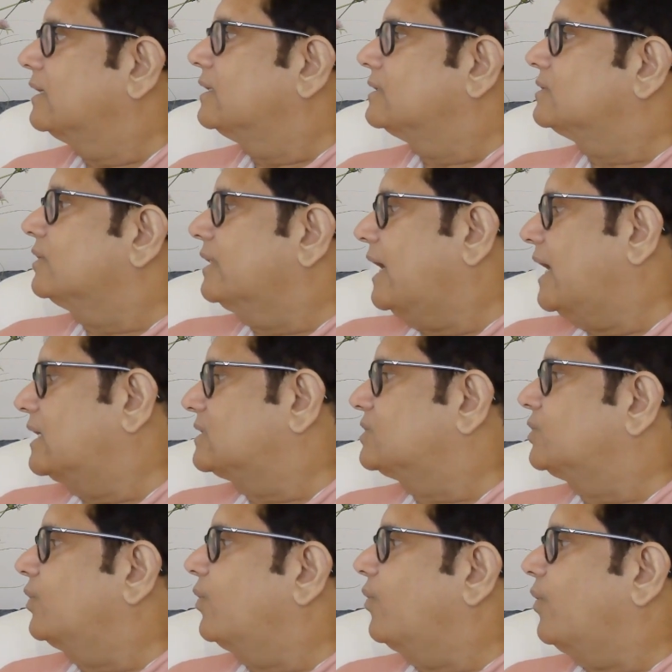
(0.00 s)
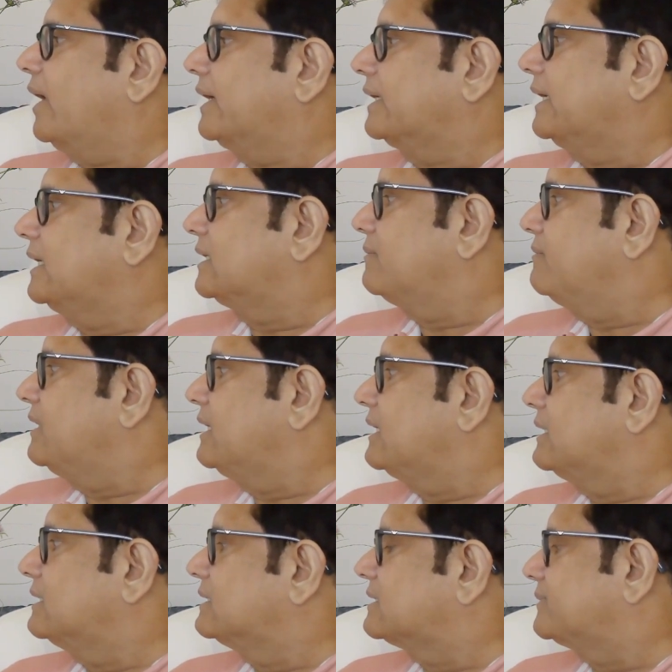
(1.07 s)
So that's what it
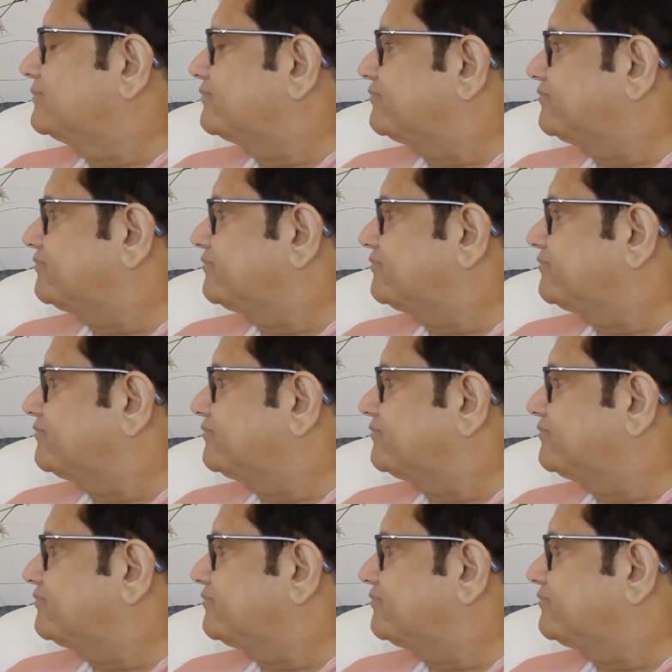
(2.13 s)
means.